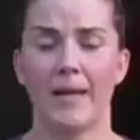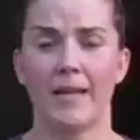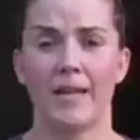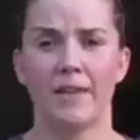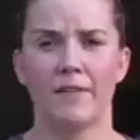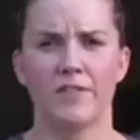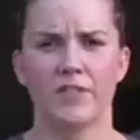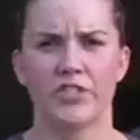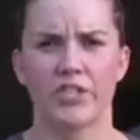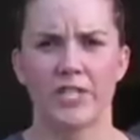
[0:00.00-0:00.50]

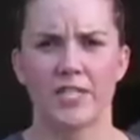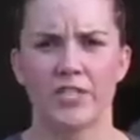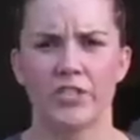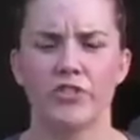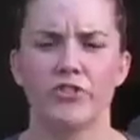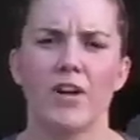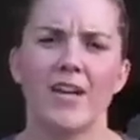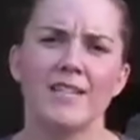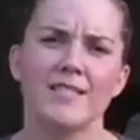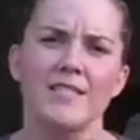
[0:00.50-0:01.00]
life has
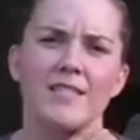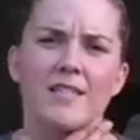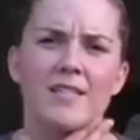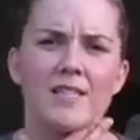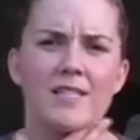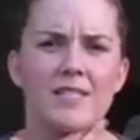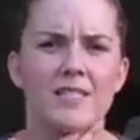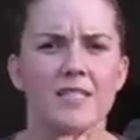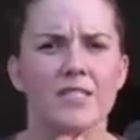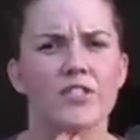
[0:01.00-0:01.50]
changed
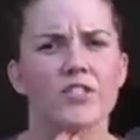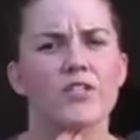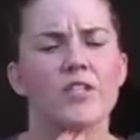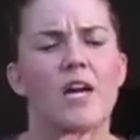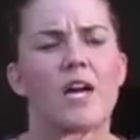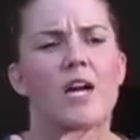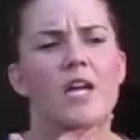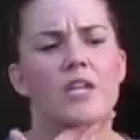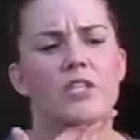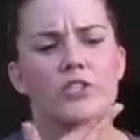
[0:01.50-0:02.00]
drastically since
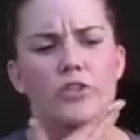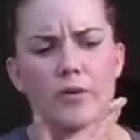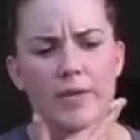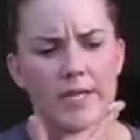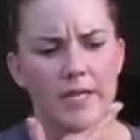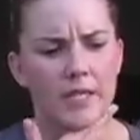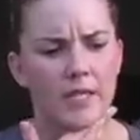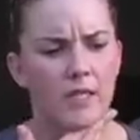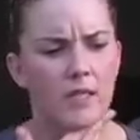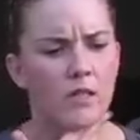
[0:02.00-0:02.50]
uh,
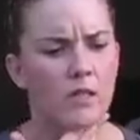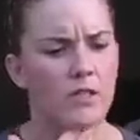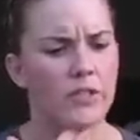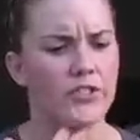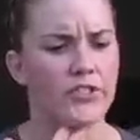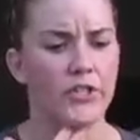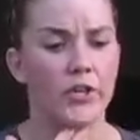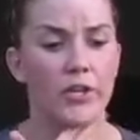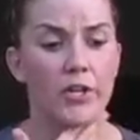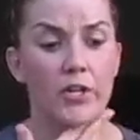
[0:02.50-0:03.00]
joining or
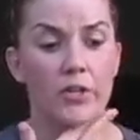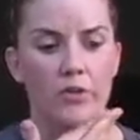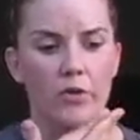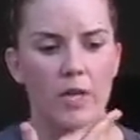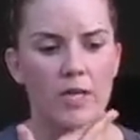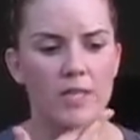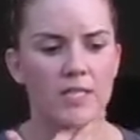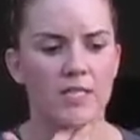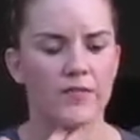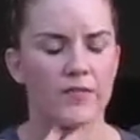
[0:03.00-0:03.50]
starting
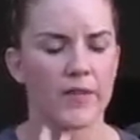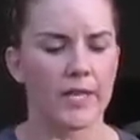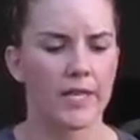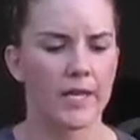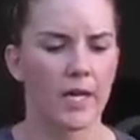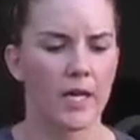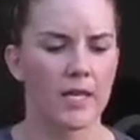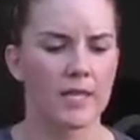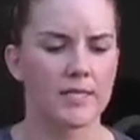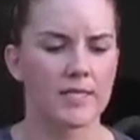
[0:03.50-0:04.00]
CrossFit.
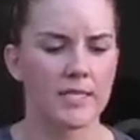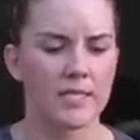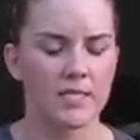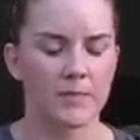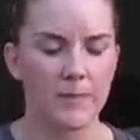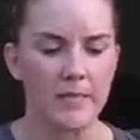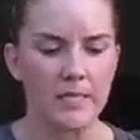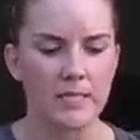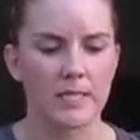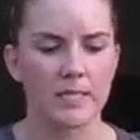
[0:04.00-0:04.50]
Uh, six
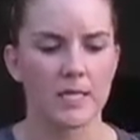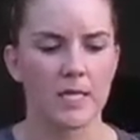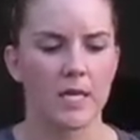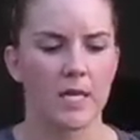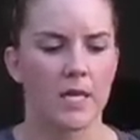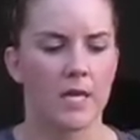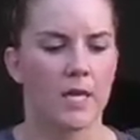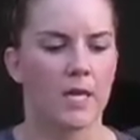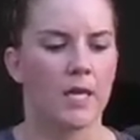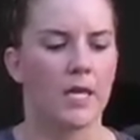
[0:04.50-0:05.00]
months
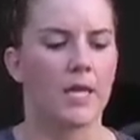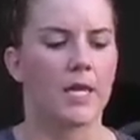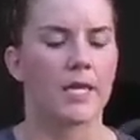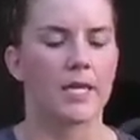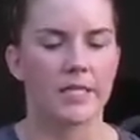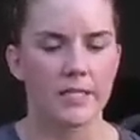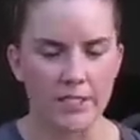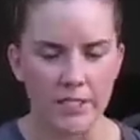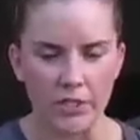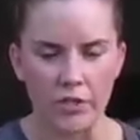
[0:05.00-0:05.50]

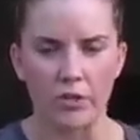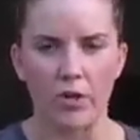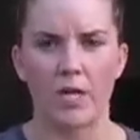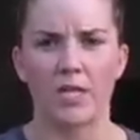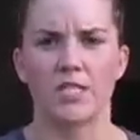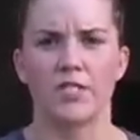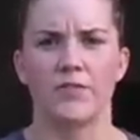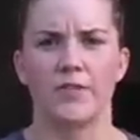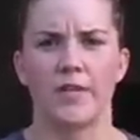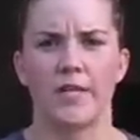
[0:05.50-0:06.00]
into
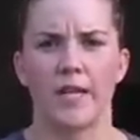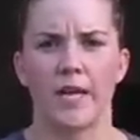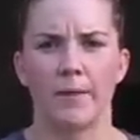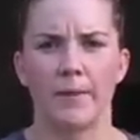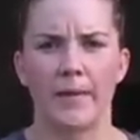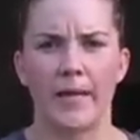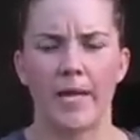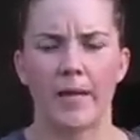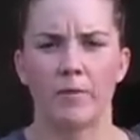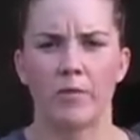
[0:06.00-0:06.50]
CrossFit, I
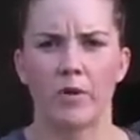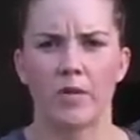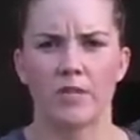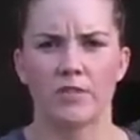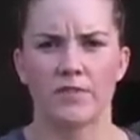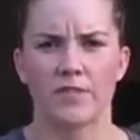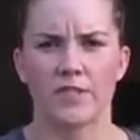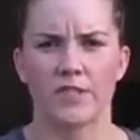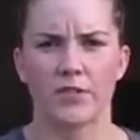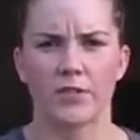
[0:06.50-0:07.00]
became
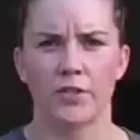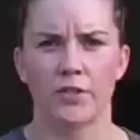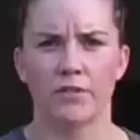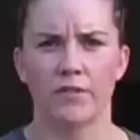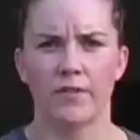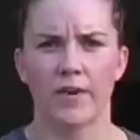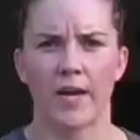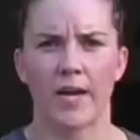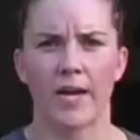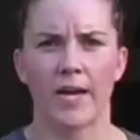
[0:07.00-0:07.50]
CrossFit
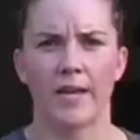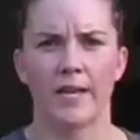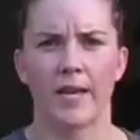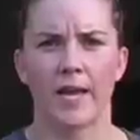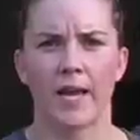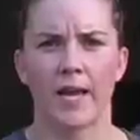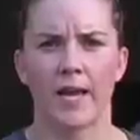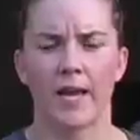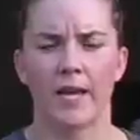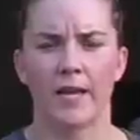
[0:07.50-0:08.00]
certified,
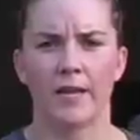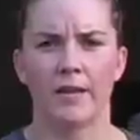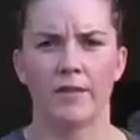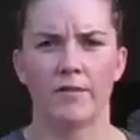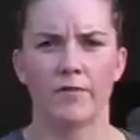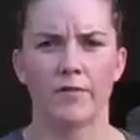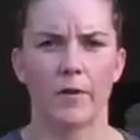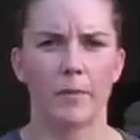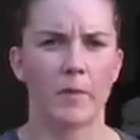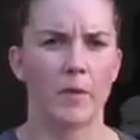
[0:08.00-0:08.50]
and
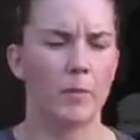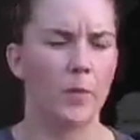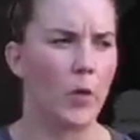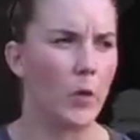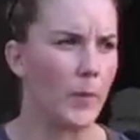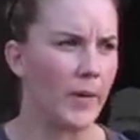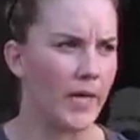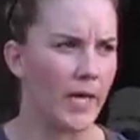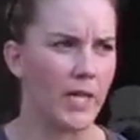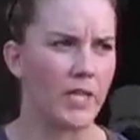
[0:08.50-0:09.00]
from the
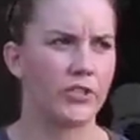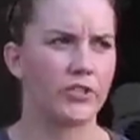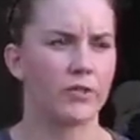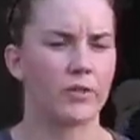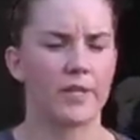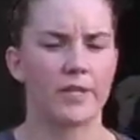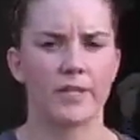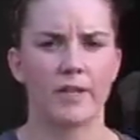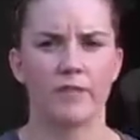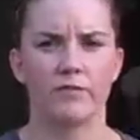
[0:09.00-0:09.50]
moment I
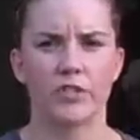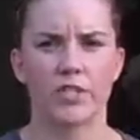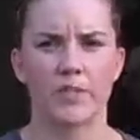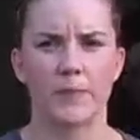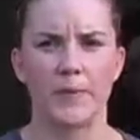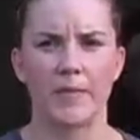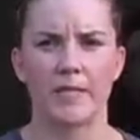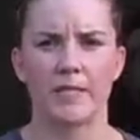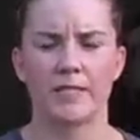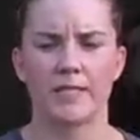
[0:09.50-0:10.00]
joined, I've just
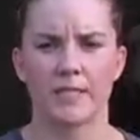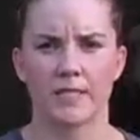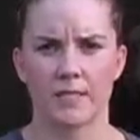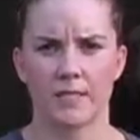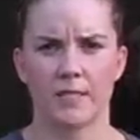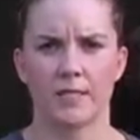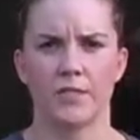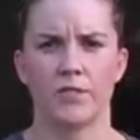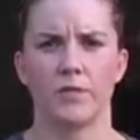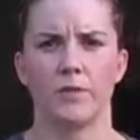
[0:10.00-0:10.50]
been
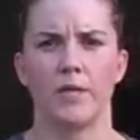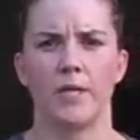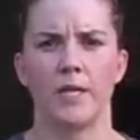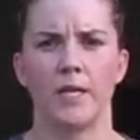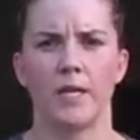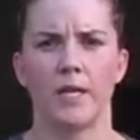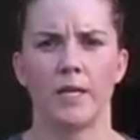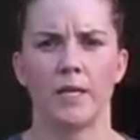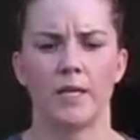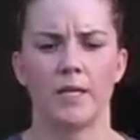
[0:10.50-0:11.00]
addicted to
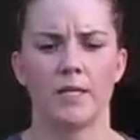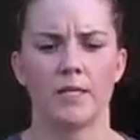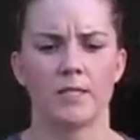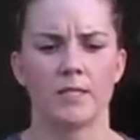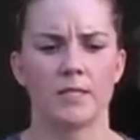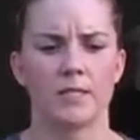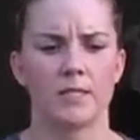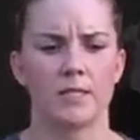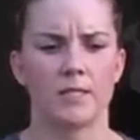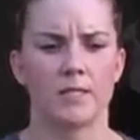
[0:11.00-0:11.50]
it. It
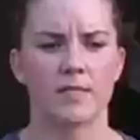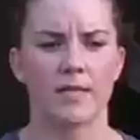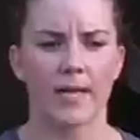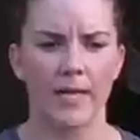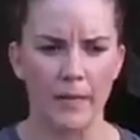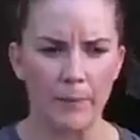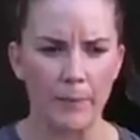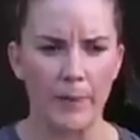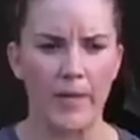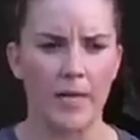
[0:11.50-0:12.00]
is
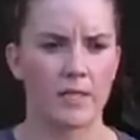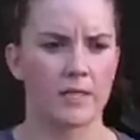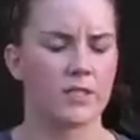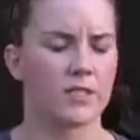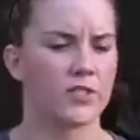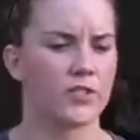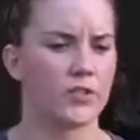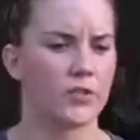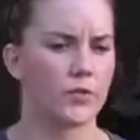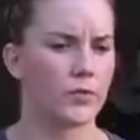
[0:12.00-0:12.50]
second
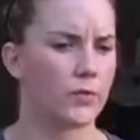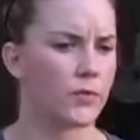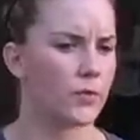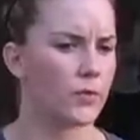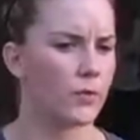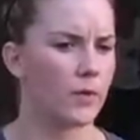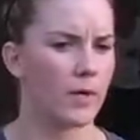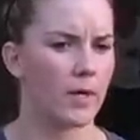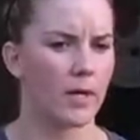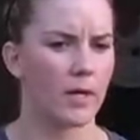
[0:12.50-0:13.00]
best
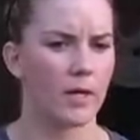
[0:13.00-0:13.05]
to